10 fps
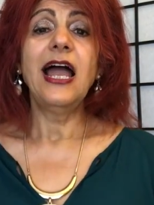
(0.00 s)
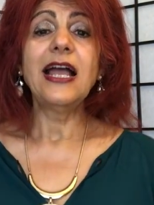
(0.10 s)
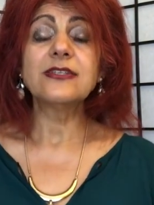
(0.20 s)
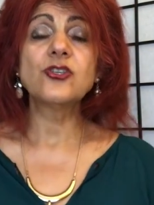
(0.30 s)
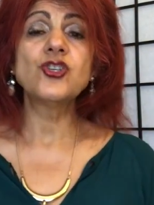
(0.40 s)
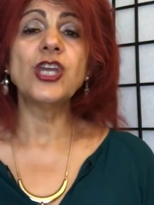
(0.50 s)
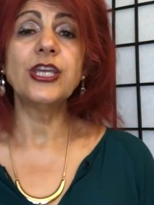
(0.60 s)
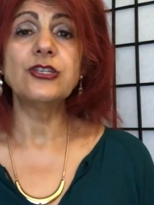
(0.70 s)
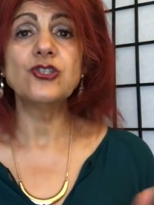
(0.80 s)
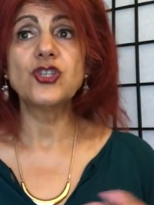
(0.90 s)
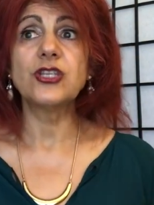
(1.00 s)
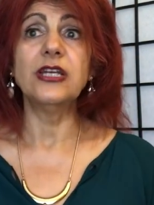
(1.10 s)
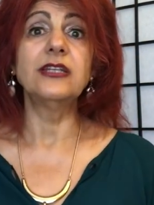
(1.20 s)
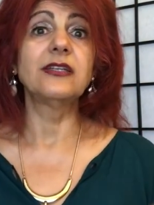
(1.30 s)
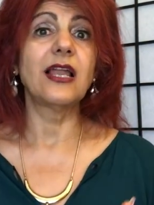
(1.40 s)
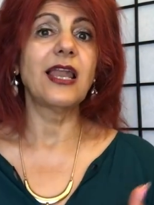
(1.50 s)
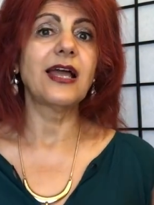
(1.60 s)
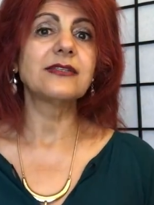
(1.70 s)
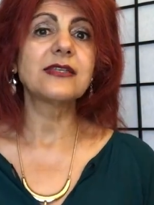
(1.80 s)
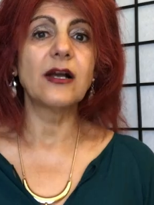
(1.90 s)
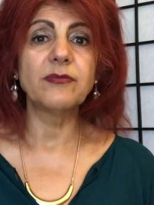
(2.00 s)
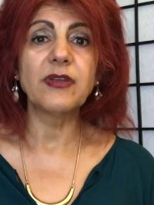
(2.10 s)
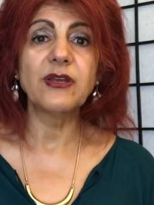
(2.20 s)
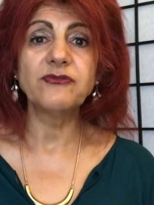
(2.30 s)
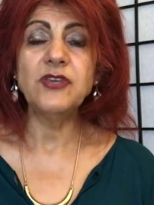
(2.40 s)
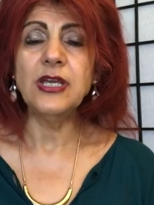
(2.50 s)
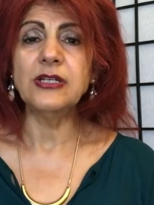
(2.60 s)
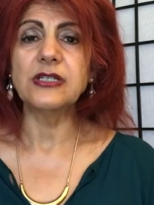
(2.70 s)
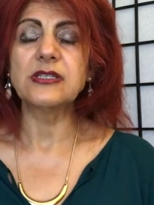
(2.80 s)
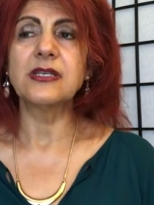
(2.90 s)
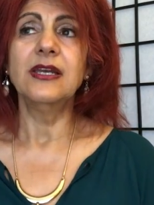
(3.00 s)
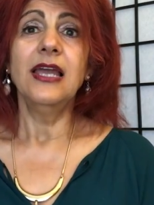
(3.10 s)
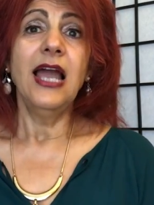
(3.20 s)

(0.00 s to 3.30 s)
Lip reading: has changed in the last couple of years.